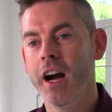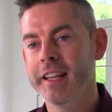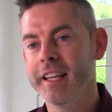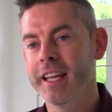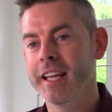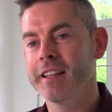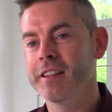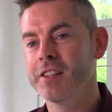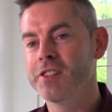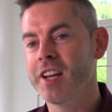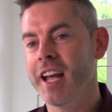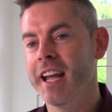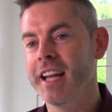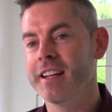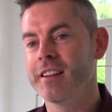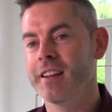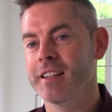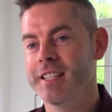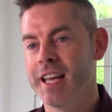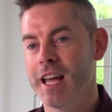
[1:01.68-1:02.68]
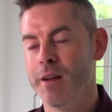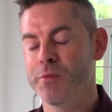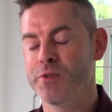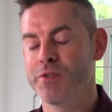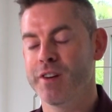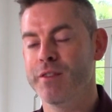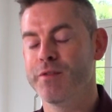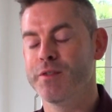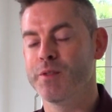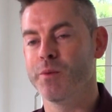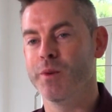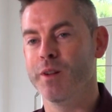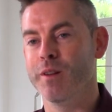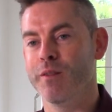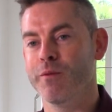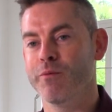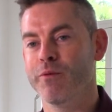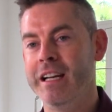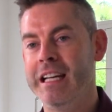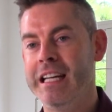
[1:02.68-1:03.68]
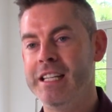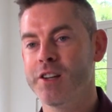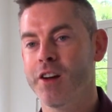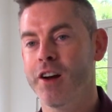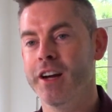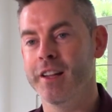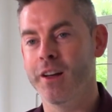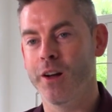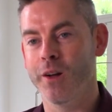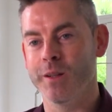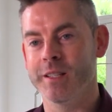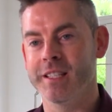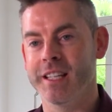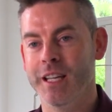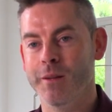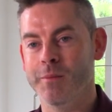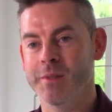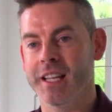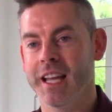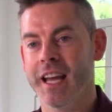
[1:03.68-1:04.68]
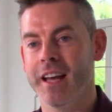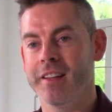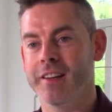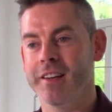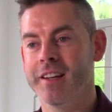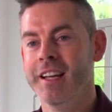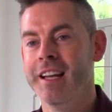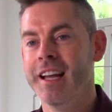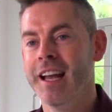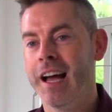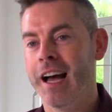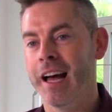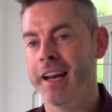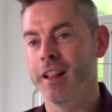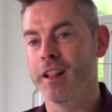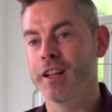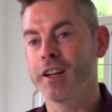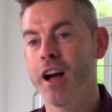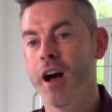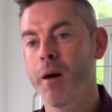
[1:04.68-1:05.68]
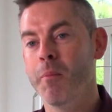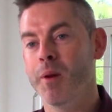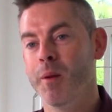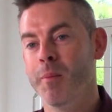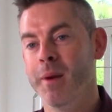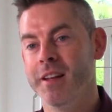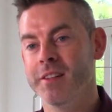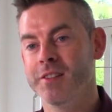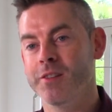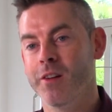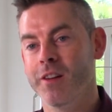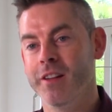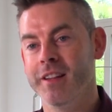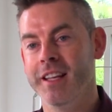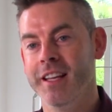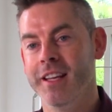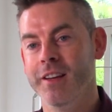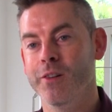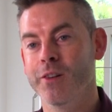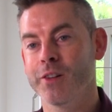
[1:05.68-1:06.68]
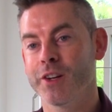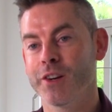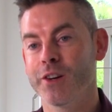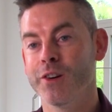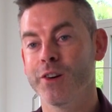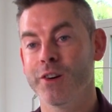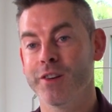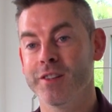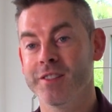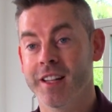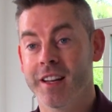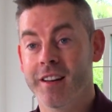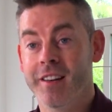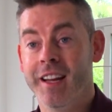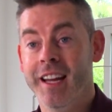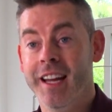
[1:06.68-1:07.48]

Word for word: I think the shade like Denim Drift will really tie the whole scheme together and it'll complement all of the other colours that are